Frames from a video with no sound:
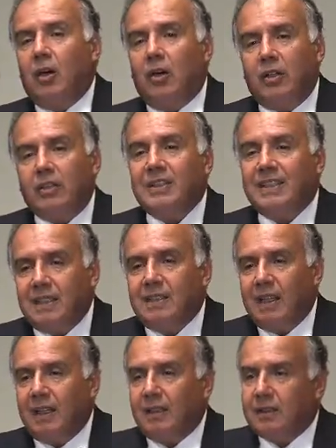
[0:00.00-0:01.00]
on
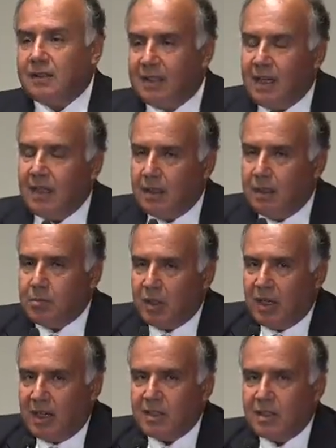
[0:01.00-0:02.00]
detailed trade
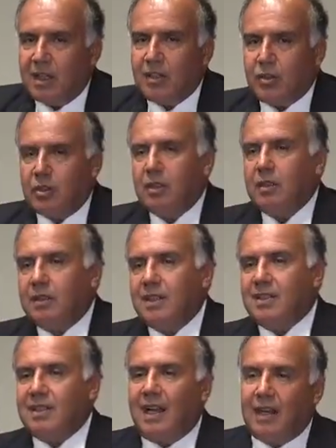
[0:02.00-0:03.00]
liberalization,
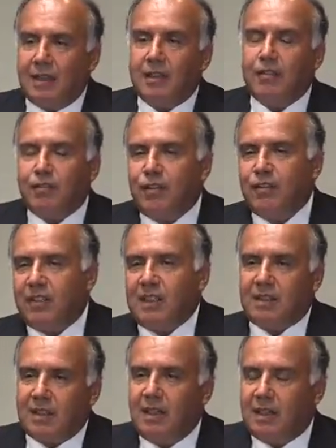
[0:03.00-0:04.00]
this is
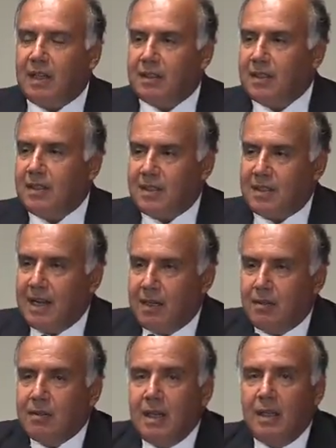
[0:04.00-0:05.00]
153 countries
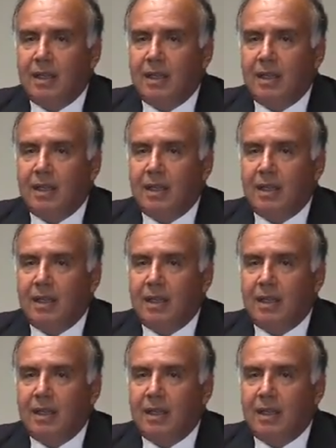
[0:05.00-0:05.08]
now